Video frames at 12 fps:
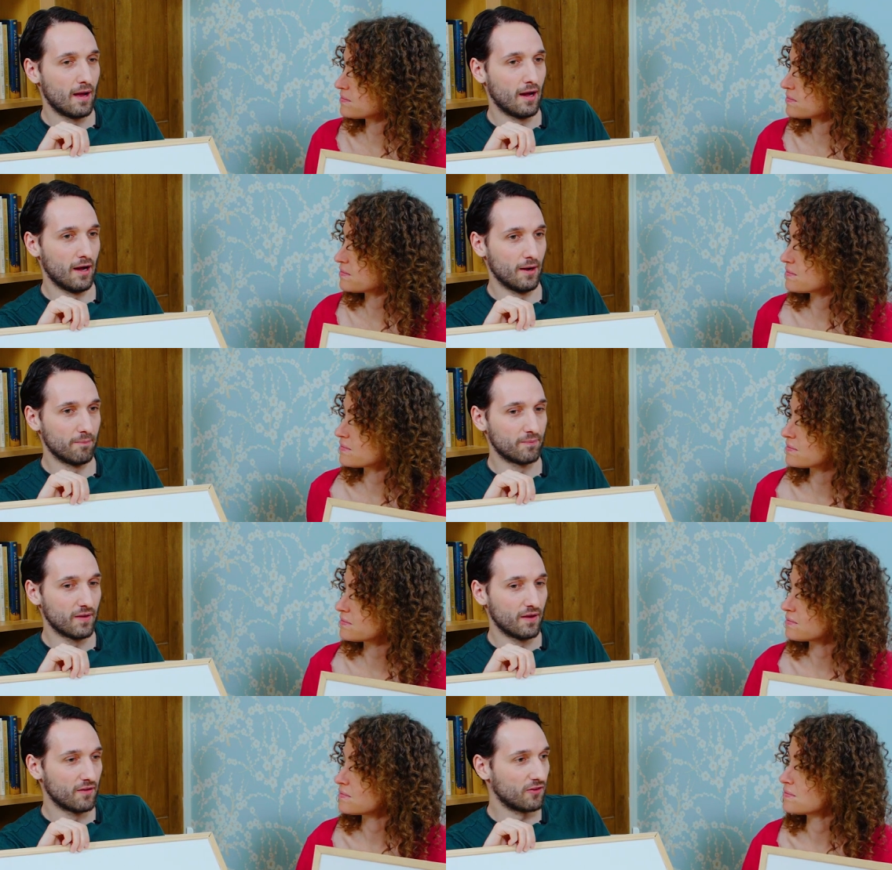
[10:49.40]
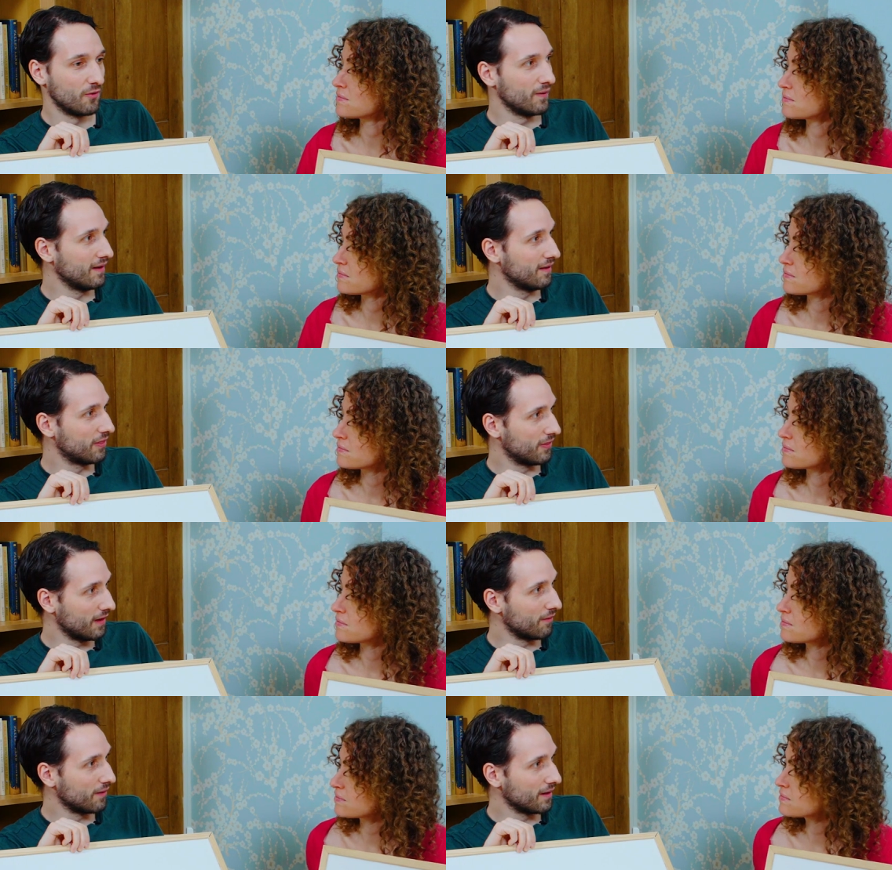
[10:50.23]
Speaker 1: Um, so in
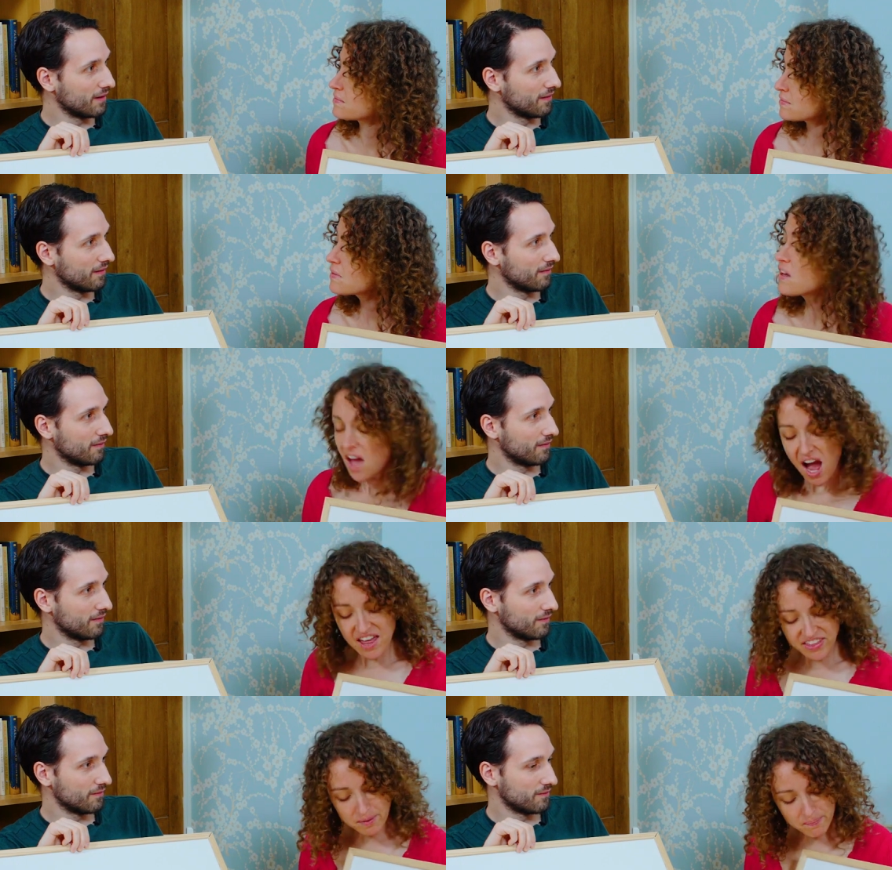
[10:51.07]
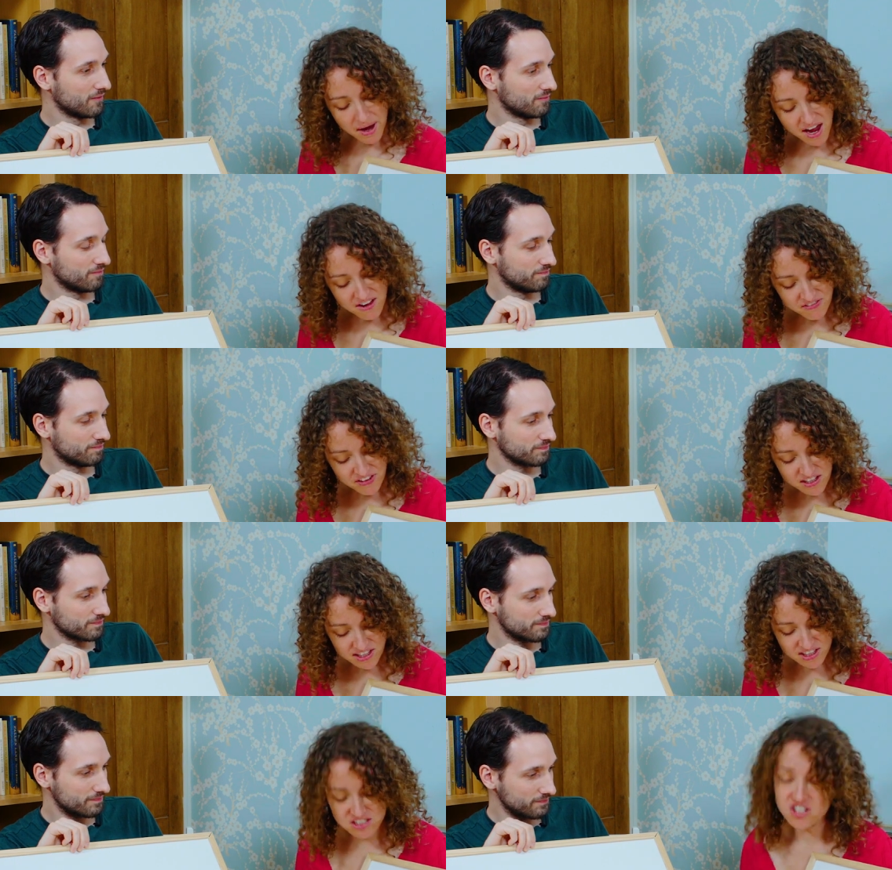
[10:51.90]
theory,
Speaker 2: I think my
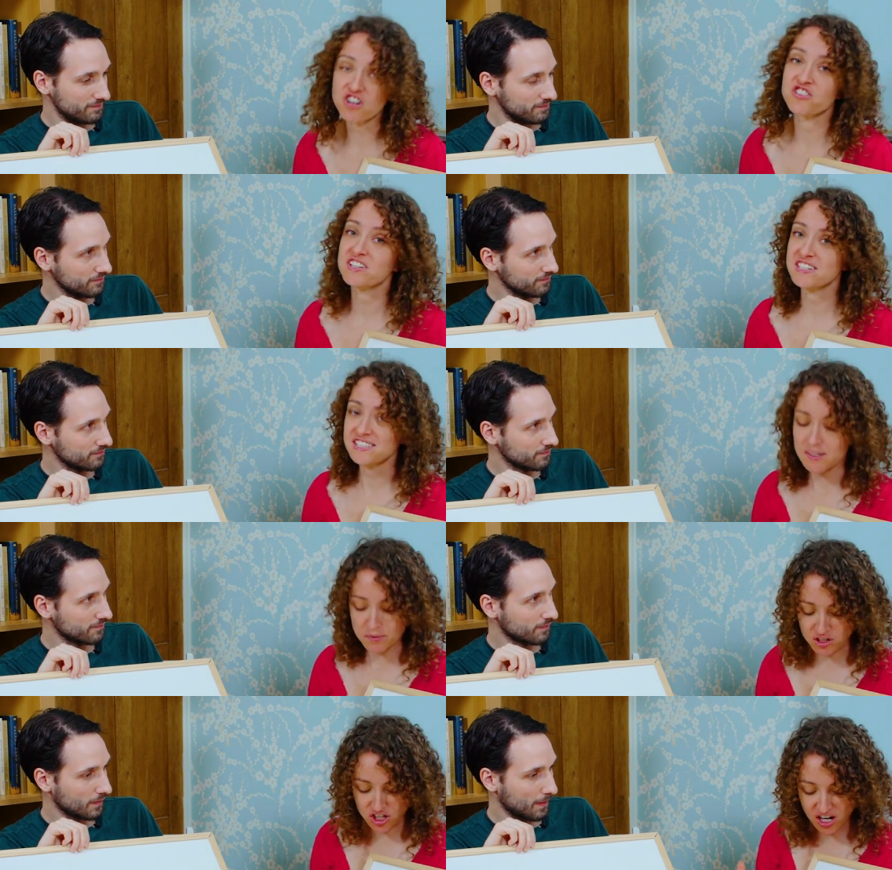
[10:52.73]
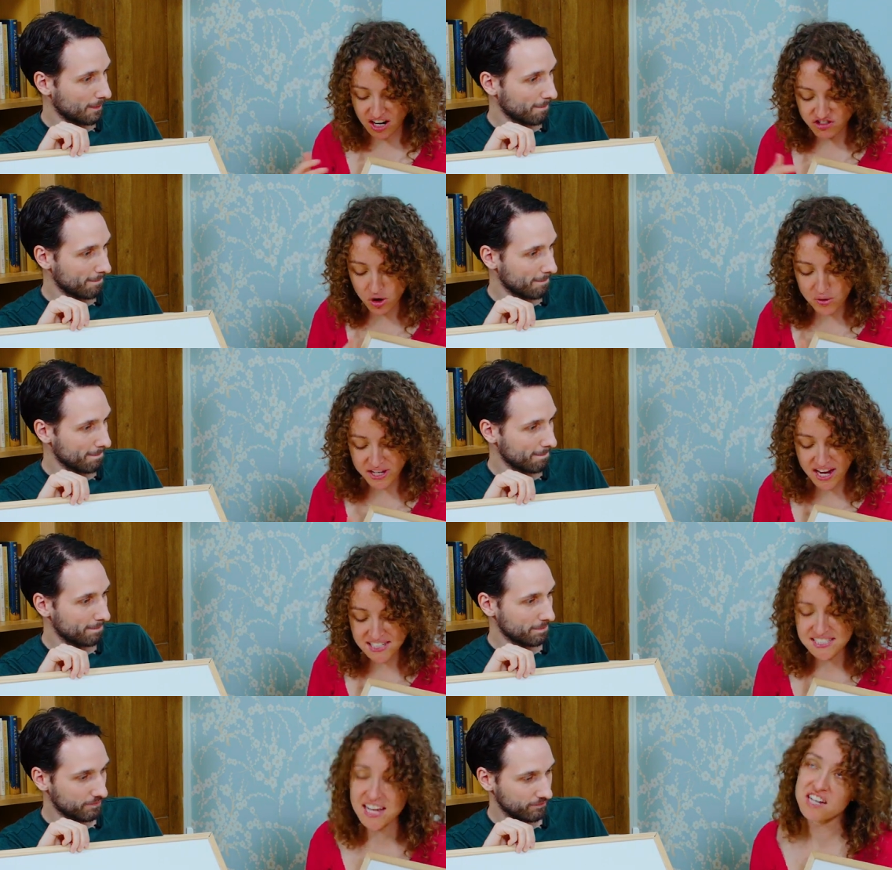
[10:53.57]
feelings are really similar. I wrote
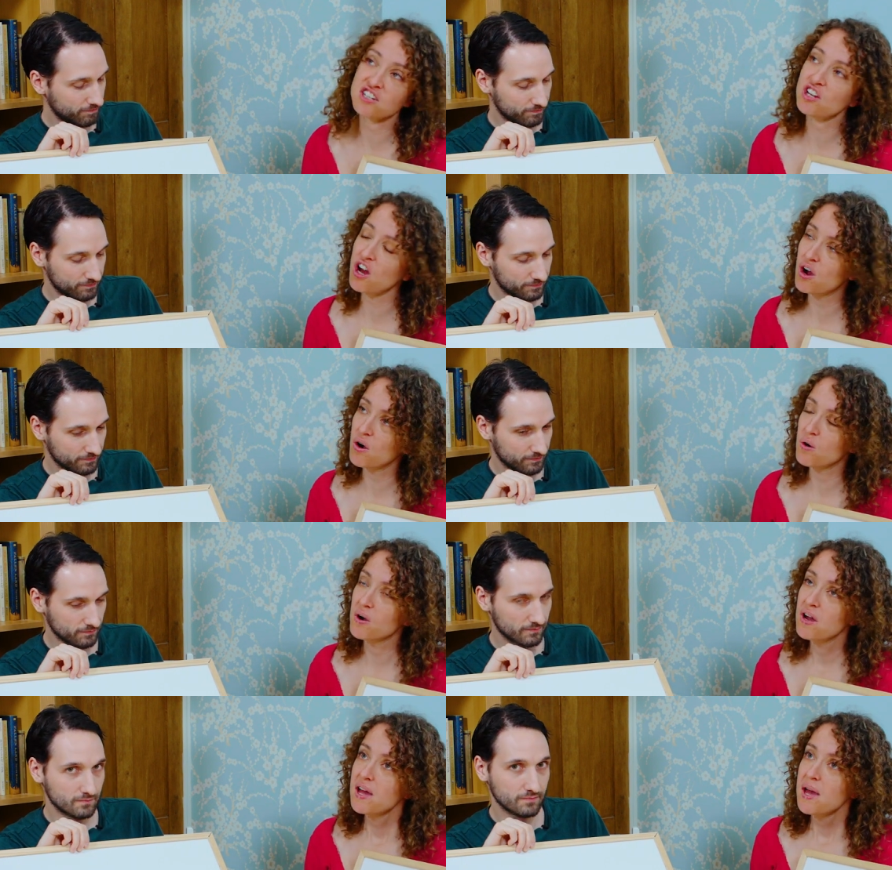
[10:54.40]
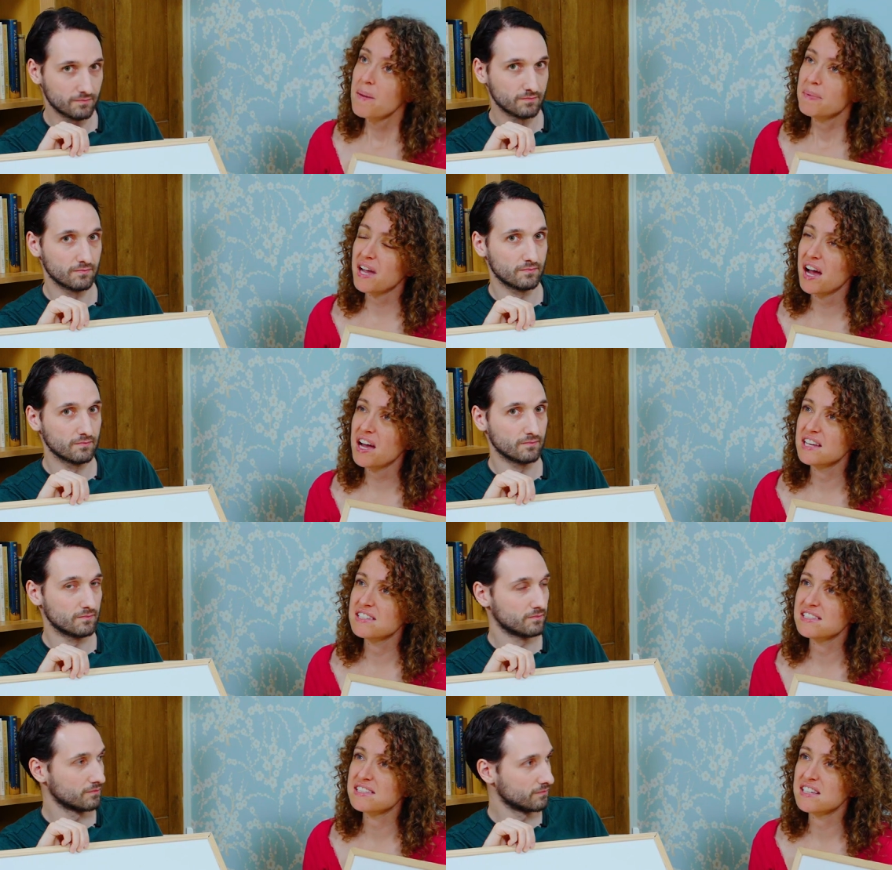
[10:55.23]
yes and no
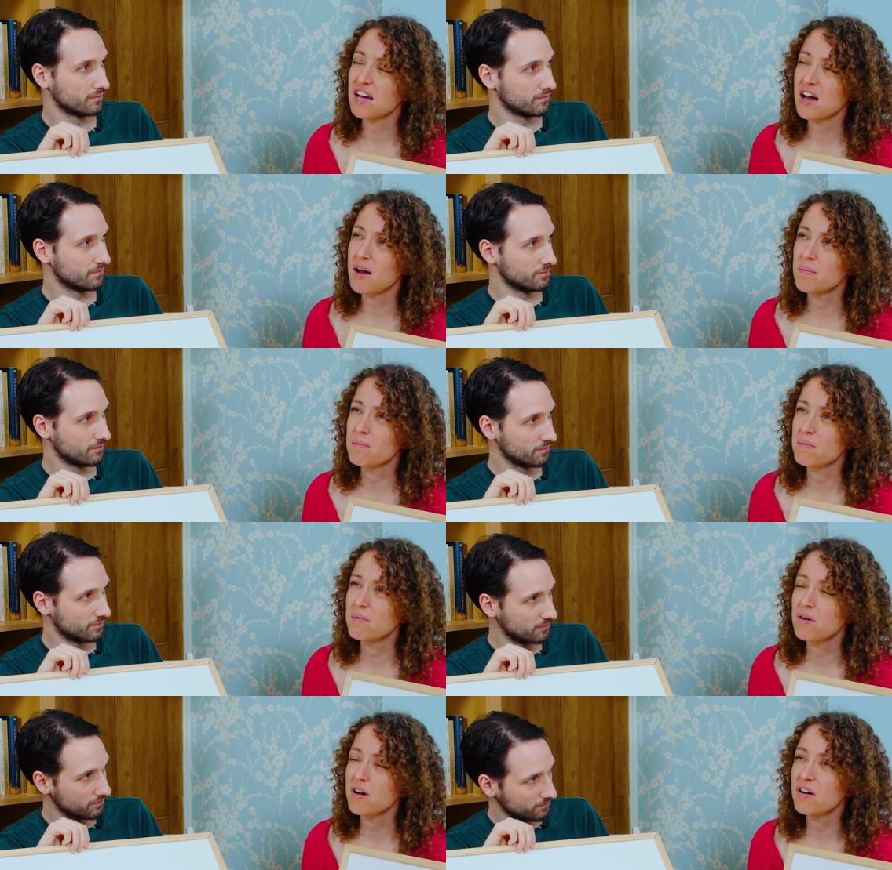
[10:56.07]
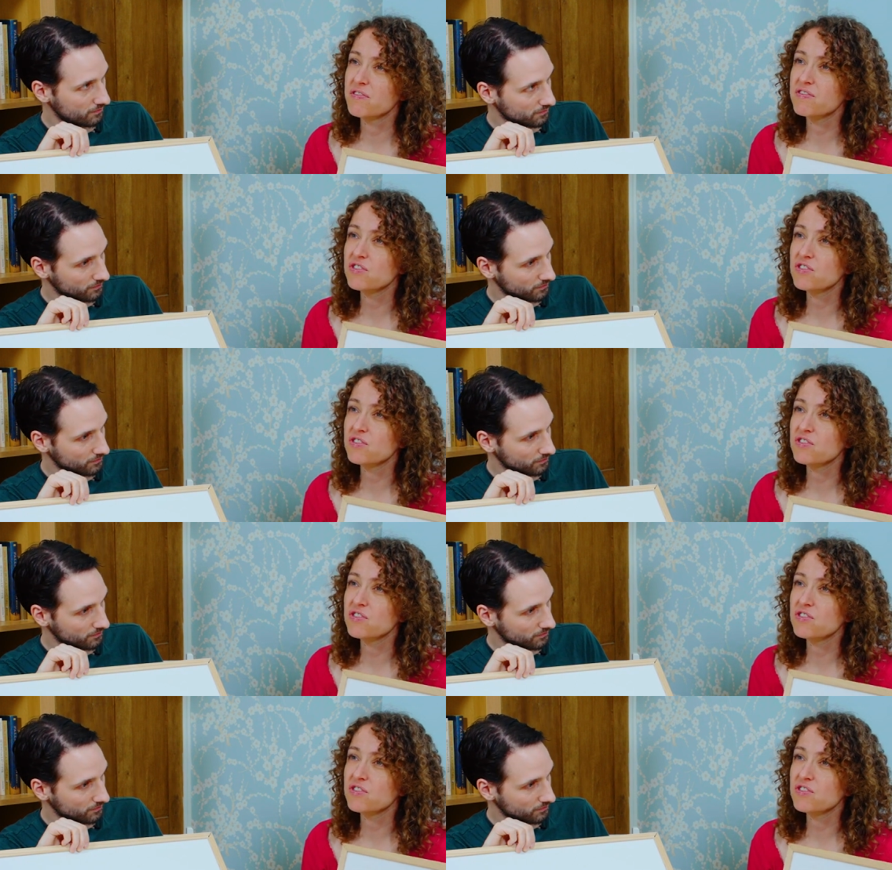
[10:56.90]
because, um, of